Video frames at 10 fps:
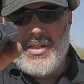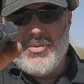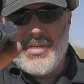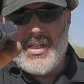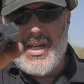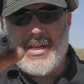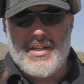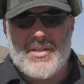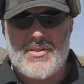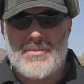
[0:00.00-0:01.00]
a little bit like
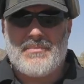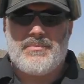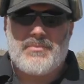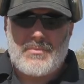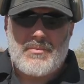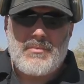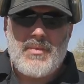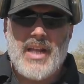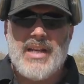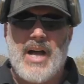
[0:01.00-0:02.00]
this.
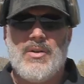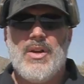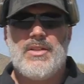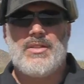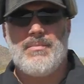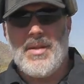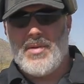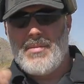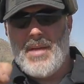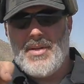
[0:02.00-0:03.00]
Now, some
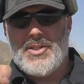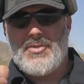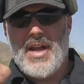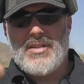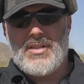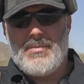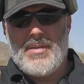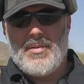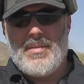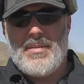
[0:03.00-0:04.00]
people it may be straight, some
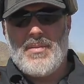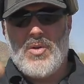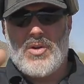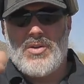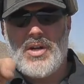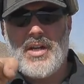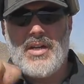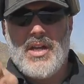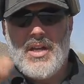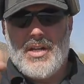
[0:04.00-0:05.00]
people it may be more
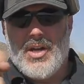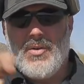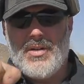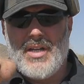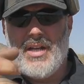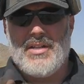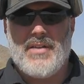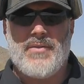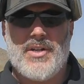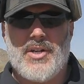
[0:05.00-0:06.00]
crooked, you know, in
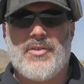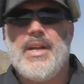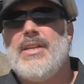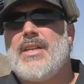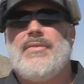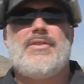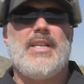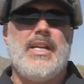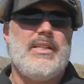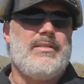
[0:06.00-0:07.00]
different degrees. I've
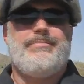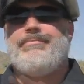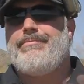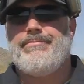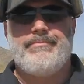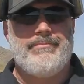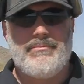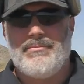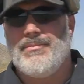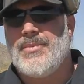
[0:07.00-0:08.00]
seen
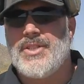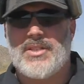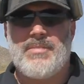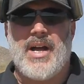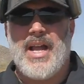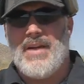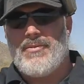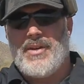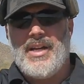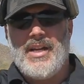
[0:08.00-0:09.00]
just about
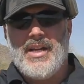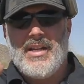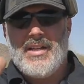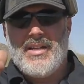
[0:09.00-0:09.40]
every